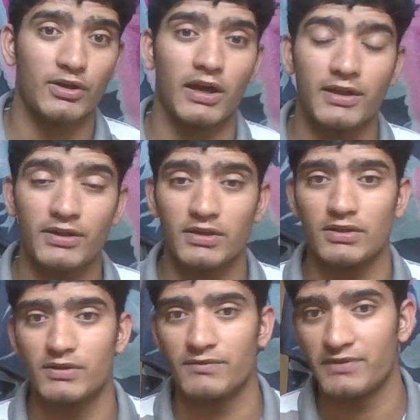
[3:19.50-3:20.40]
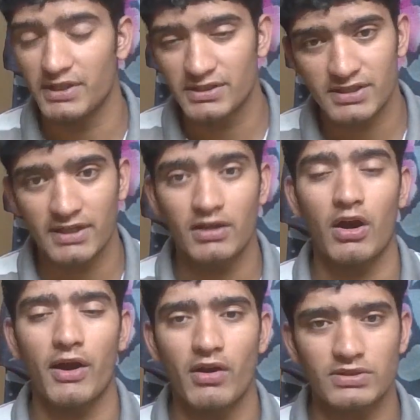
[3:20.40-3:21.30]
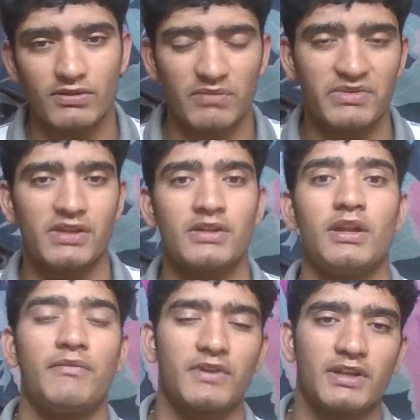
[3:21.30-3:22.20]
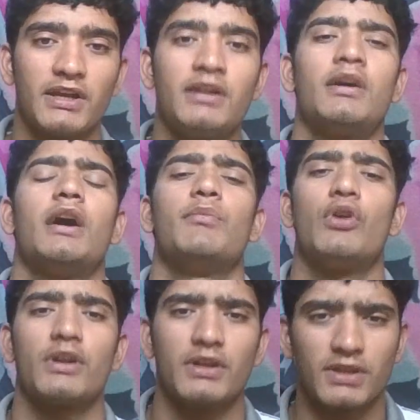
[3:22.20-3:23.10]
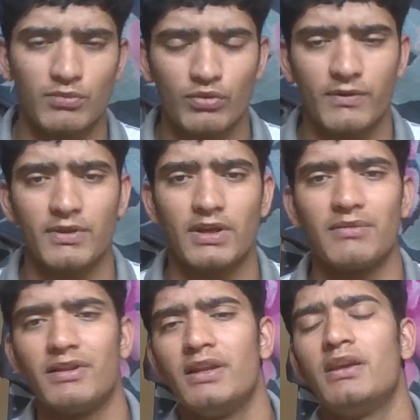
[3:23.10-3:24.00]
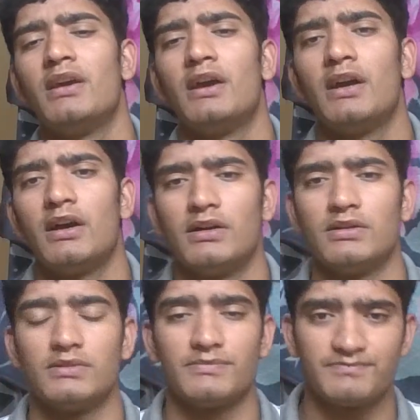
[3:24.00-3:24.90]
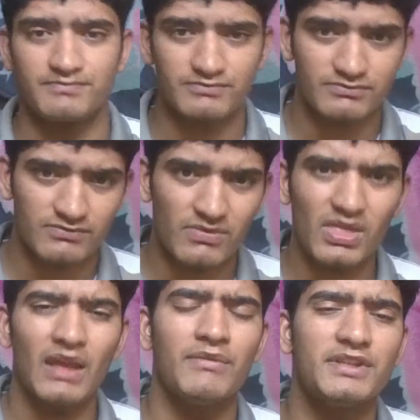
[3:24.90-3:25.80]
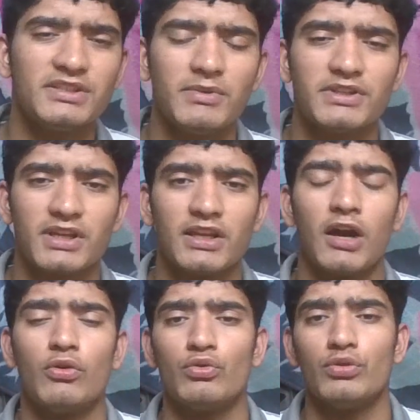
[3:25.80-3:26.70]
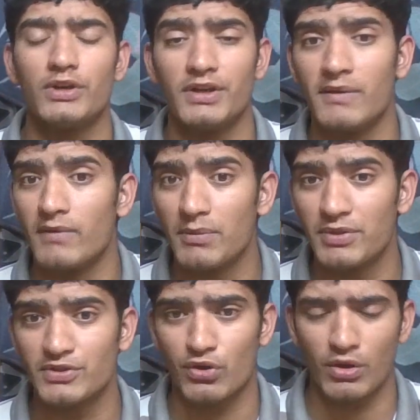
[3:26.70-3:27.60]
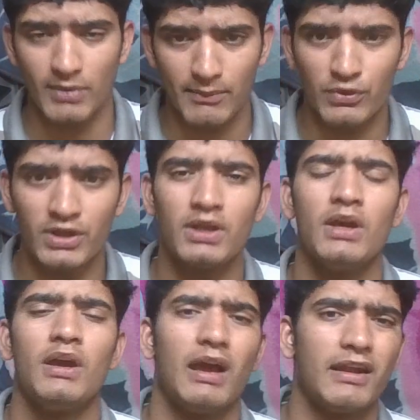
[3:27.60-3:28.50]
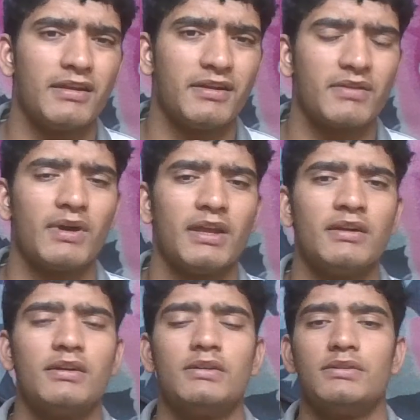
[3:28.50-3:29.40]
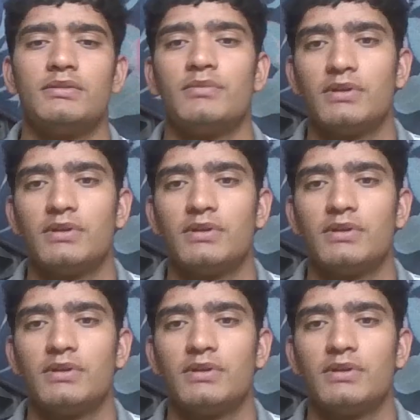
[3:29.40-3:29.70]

I finished that hard knocks to communication. After that, I bought another book from the library, uh, which is basically how to develop a strong memory, and written by the